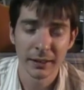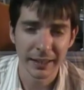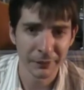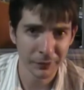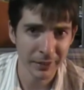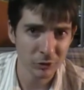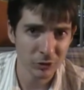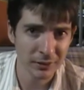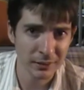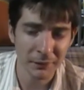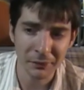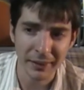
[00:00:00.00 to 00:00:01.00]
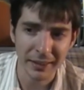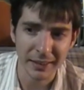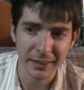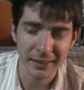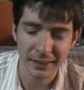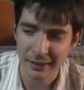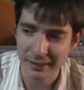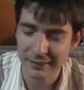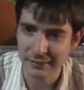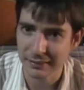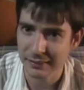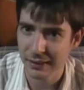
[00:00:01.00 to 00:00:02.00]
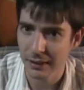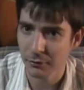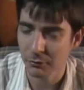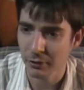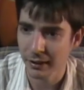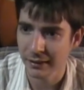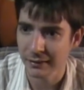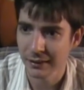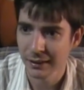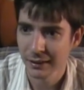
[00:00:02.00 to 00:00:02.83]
and then it just suddenly cuts to stuff that